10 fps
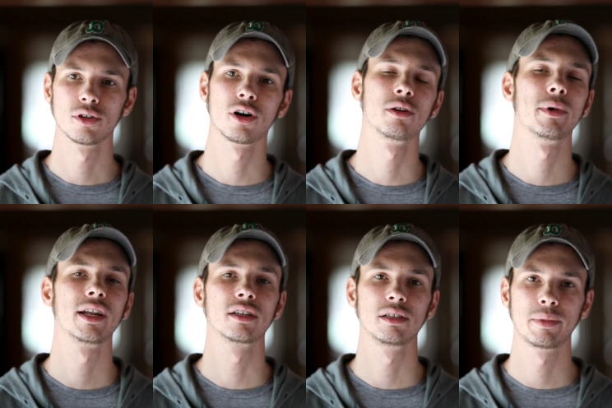
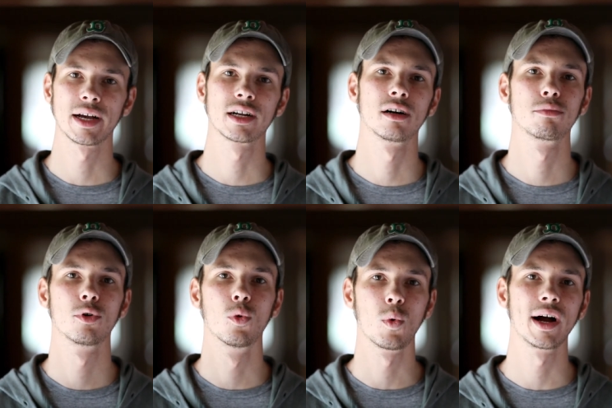automatically backup
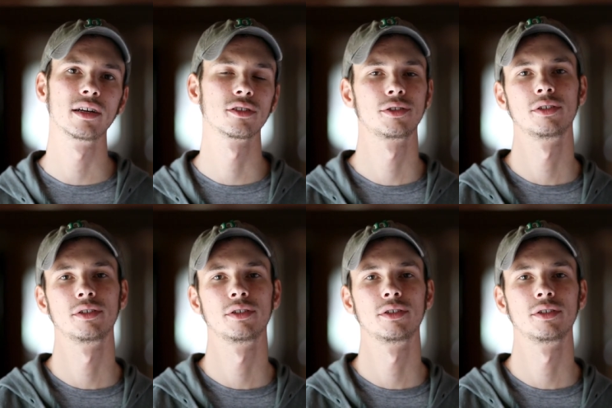while